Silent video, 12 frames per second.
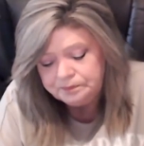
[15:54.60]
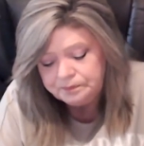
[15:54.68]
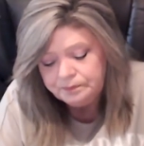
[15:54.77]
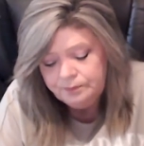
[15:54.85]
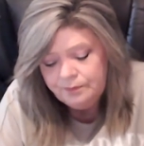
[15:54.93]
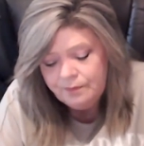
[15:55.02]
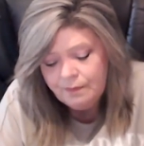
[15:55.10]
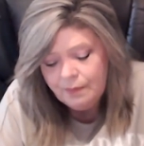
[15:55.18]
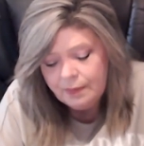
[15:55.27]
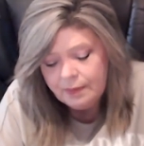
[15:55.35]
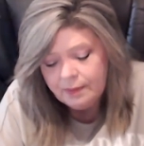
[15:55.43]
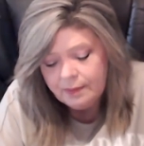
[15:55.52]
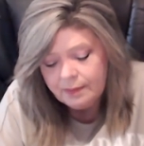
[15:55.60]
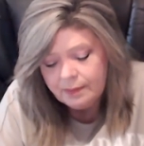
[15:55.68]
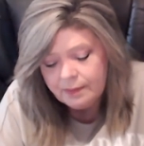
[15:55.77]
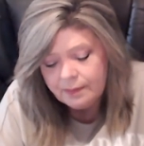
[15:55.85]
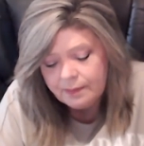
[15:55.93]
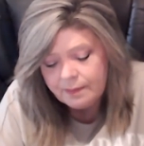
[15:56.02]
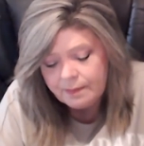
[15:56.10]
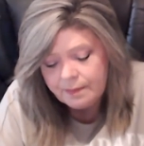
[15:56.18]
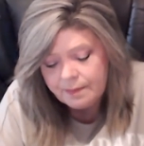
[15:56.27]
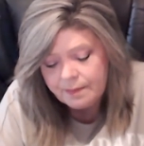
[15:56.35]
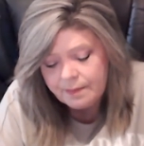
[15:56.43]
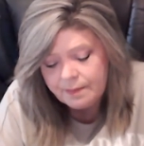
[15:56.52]

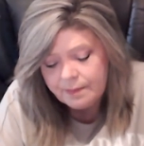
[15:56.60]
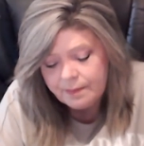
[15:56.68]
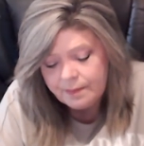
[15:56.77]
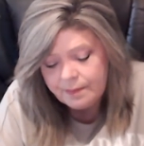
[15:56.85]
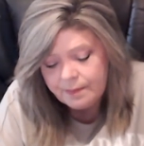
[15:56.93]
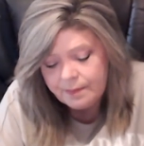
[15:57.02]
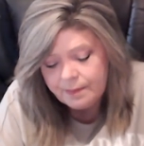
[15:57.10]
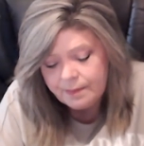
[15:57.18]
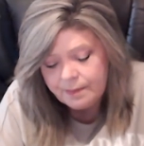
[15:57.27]
[no speech]